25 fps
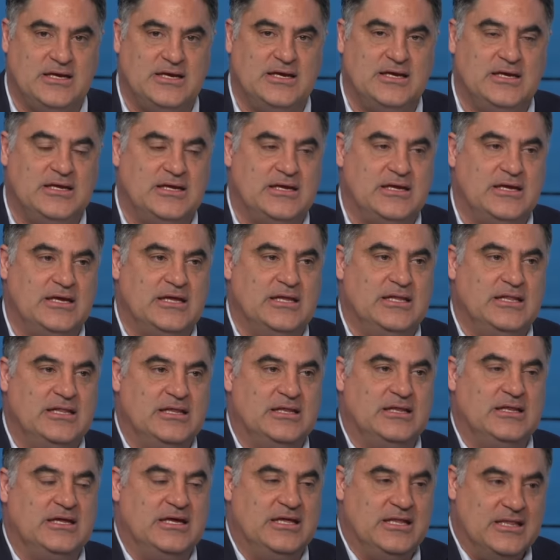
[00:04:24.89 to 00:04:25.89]
it,
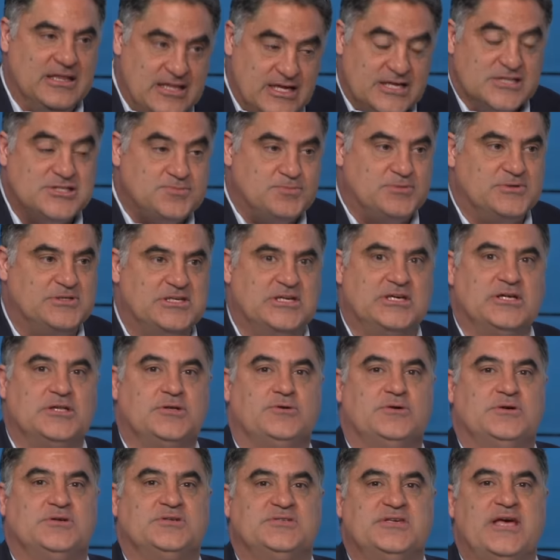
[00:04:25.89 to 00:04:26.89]
in, in this
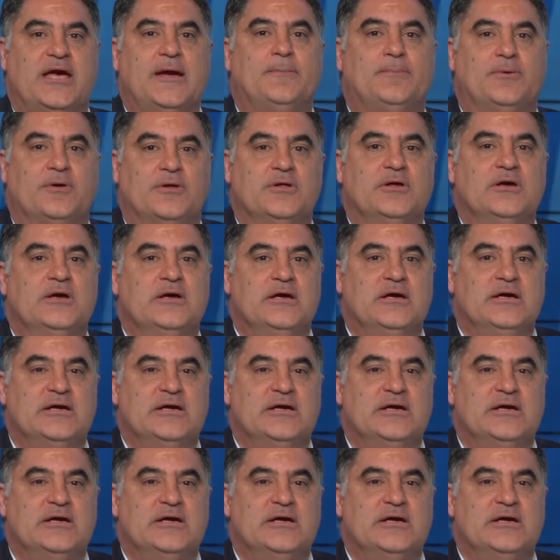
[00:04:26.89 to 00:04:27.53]
particular example,